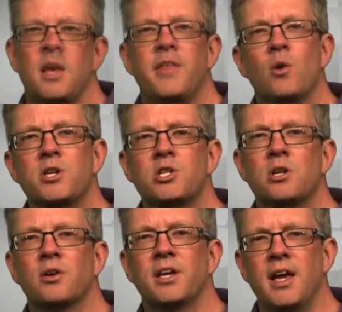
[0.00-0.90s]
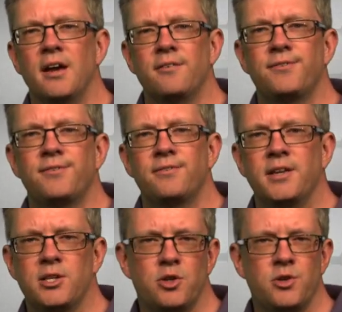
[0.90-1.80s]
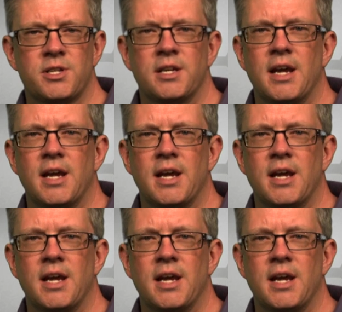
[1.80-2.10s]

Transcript: The original GIF, introduced in